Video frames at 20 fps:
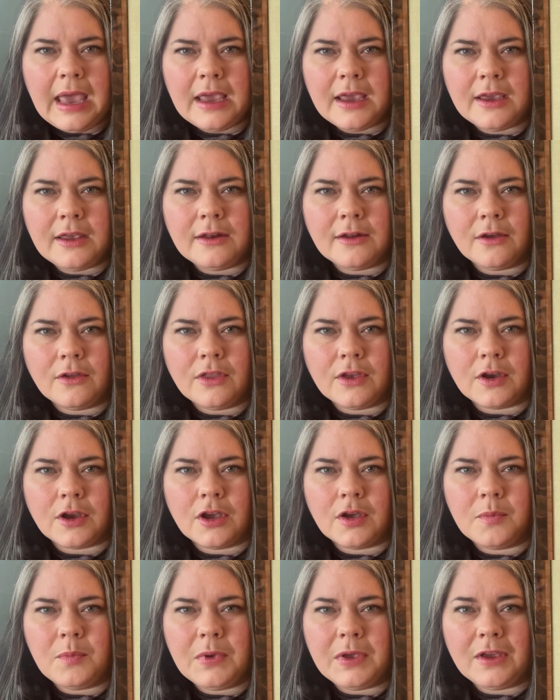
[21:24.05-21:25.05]
you know, there
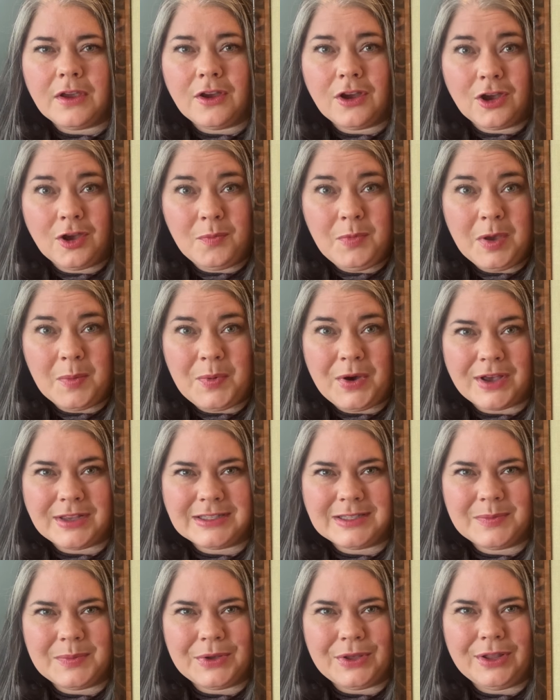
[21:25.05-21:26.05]
could be a
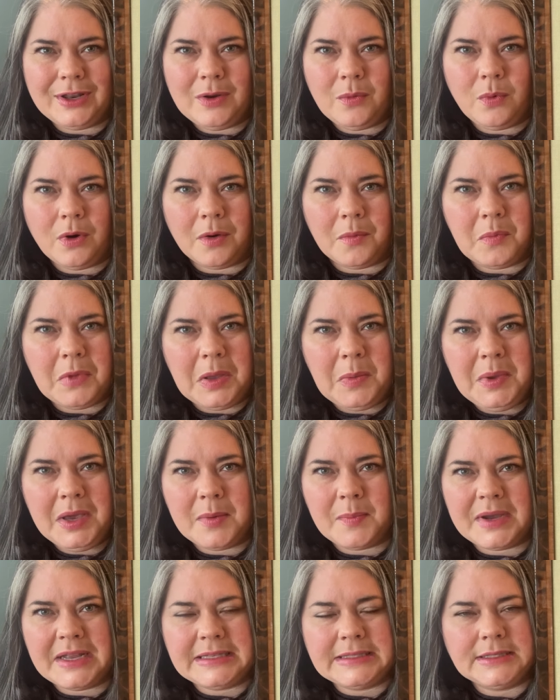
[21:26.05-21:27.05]
possibility where maybe I
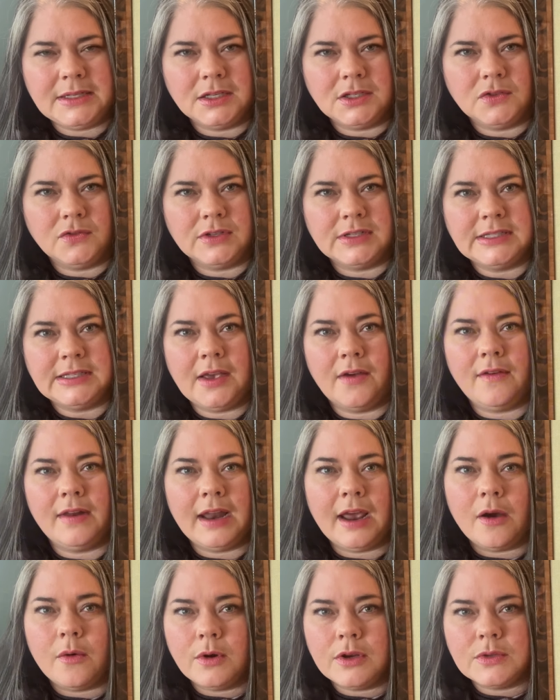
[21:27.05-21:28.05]
might stitch for 7
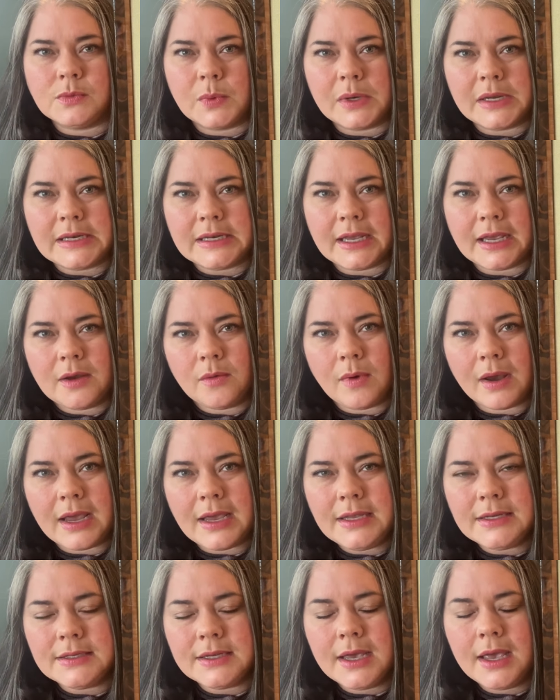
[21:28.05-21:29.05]
hours one day,
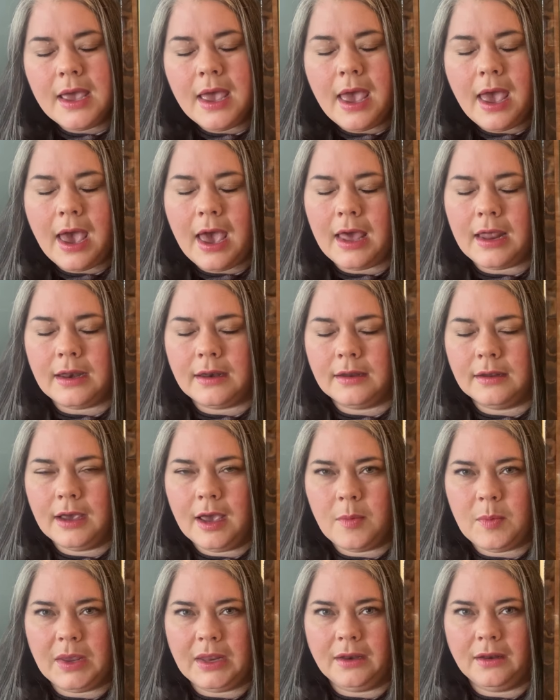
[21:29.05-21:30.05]
right? And
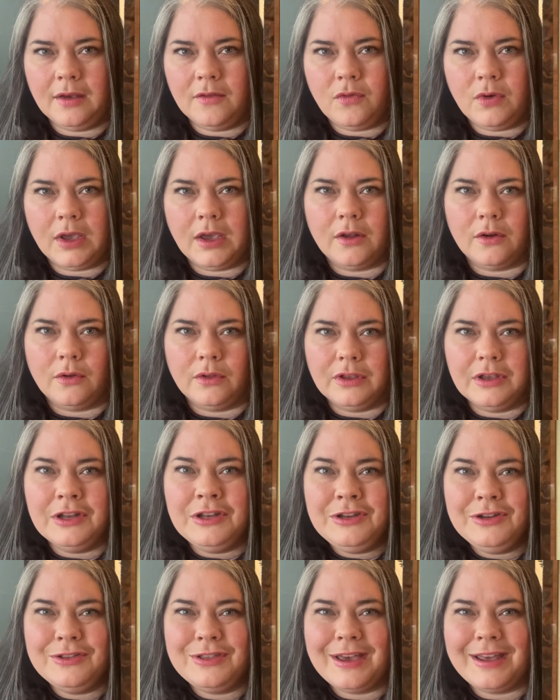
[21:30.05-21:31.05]
I mean, if we could only
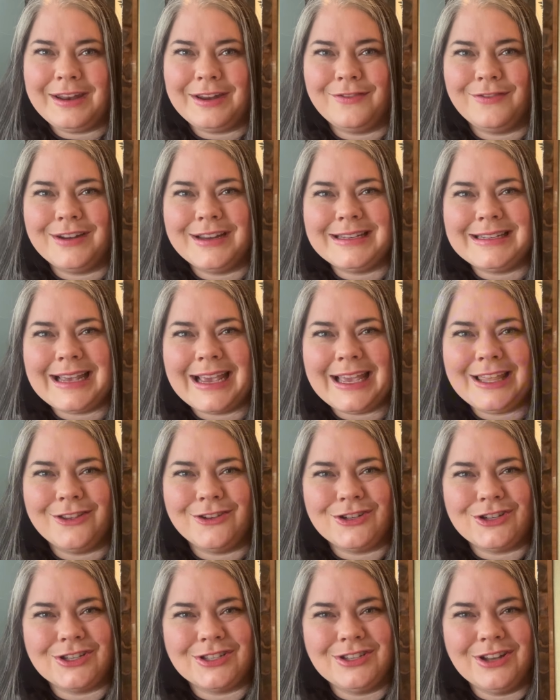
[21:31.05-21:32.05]
do that every day,
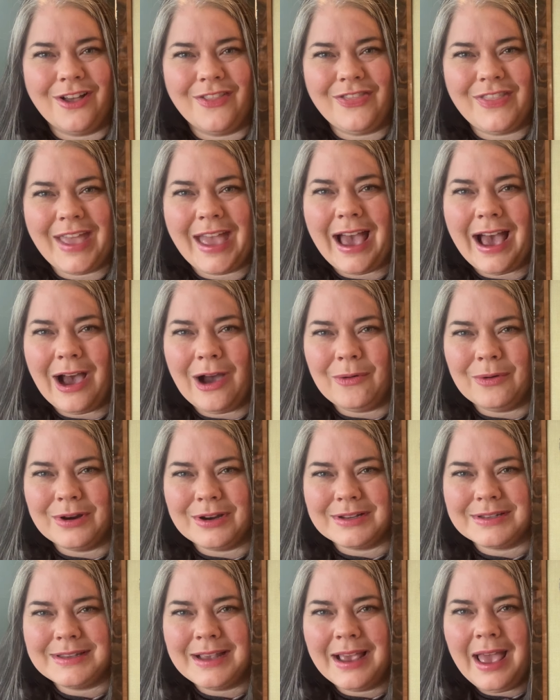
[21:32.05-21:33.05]
there's just not the
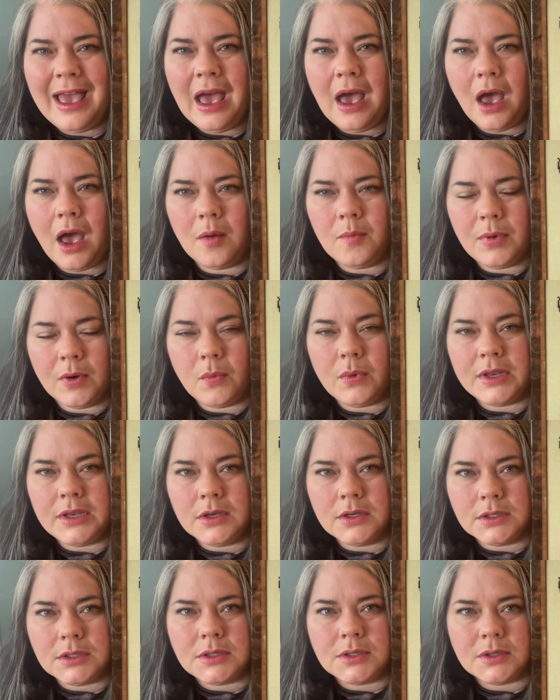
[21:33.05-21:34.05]
hours, but when
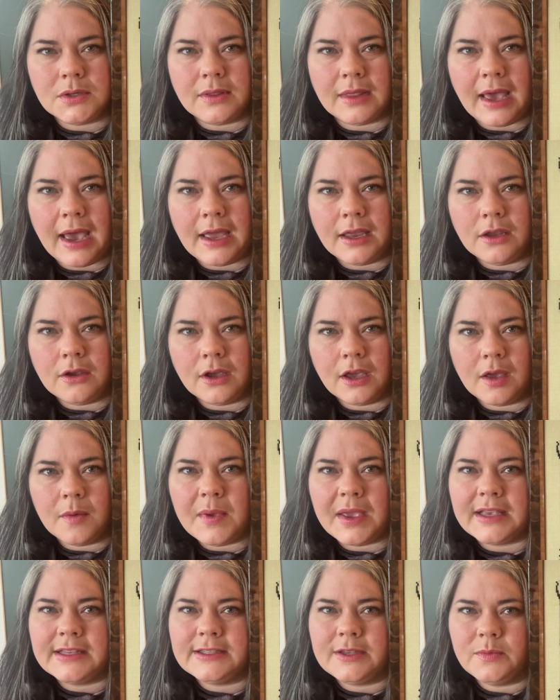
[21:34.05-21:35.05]
you do that, you can
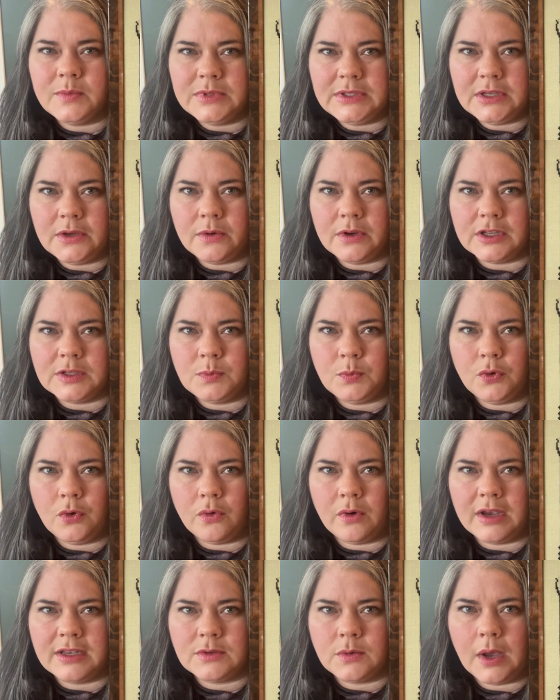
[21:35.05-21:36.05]
make some serious
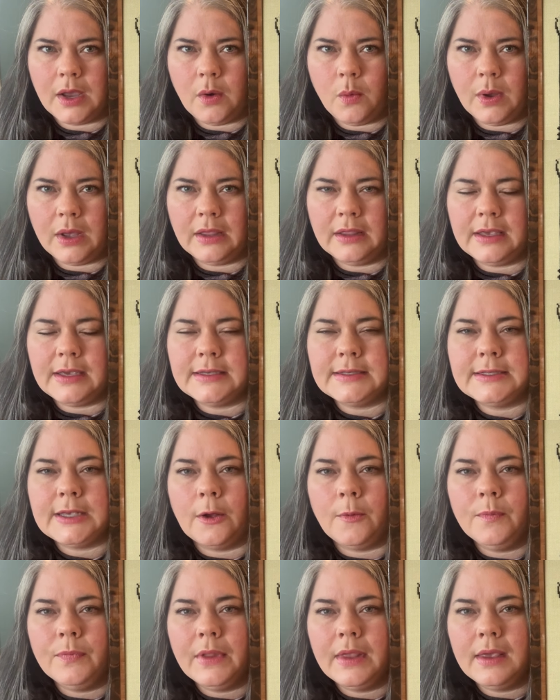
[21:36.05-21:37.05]
progress quite quickly. So